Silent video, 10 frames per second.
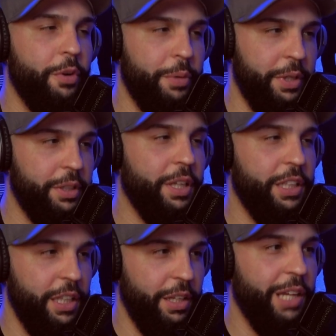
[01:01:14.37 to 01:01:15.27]
we,
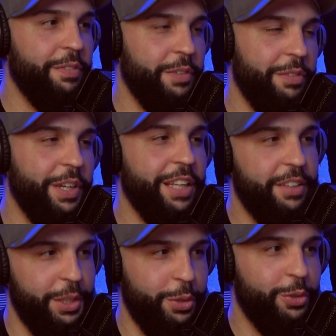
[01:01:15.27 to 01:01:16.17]
if it gets
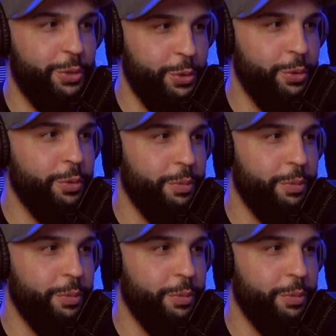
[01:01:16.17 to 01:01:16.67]
a little too